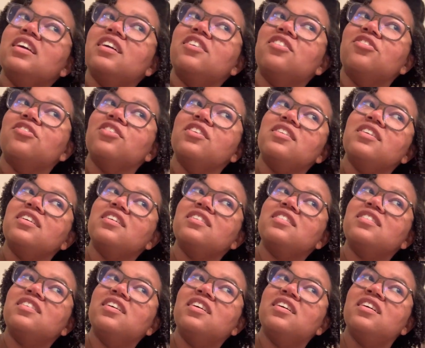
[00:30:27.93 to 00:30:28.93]

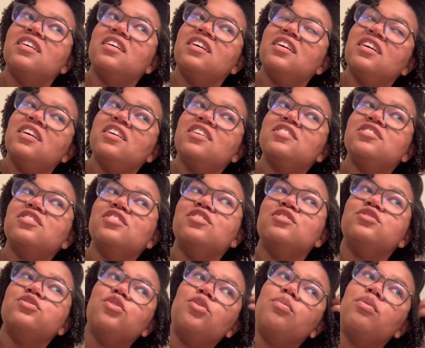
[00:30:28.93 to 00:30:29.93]
ingredient to this
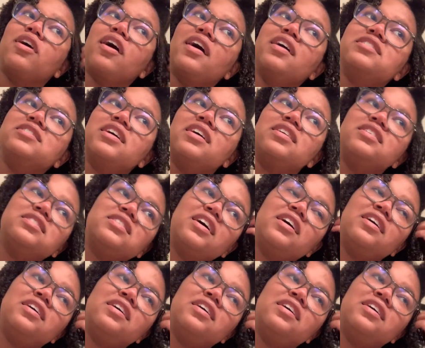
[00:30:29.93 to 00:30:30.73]
whole process.